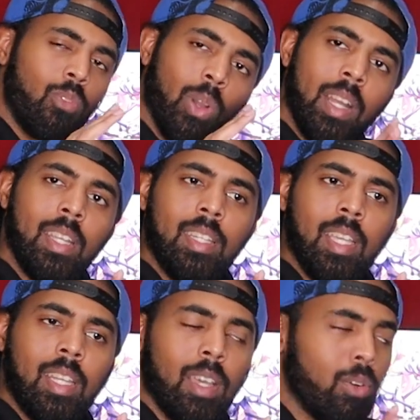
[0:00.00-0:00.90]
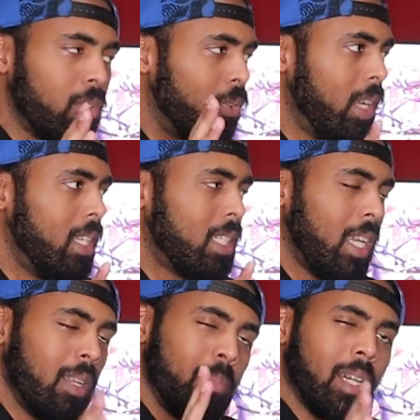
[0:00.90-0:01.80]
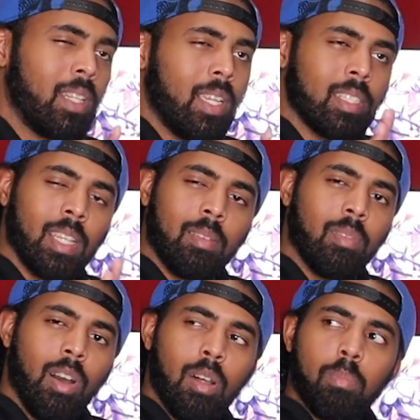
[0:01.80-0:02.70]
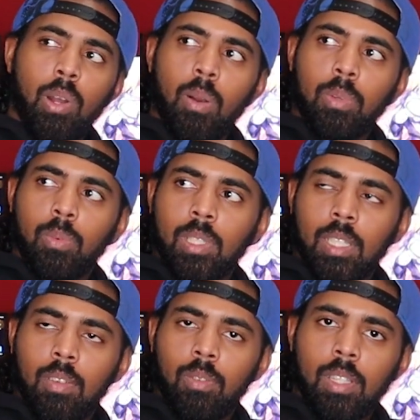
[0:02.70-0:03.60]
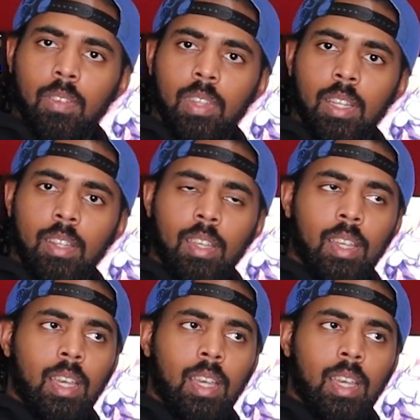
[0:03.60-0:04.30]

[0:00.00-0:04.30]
greatly detailed or greatly shaded, but I think it's like on par with the rest of what they've done.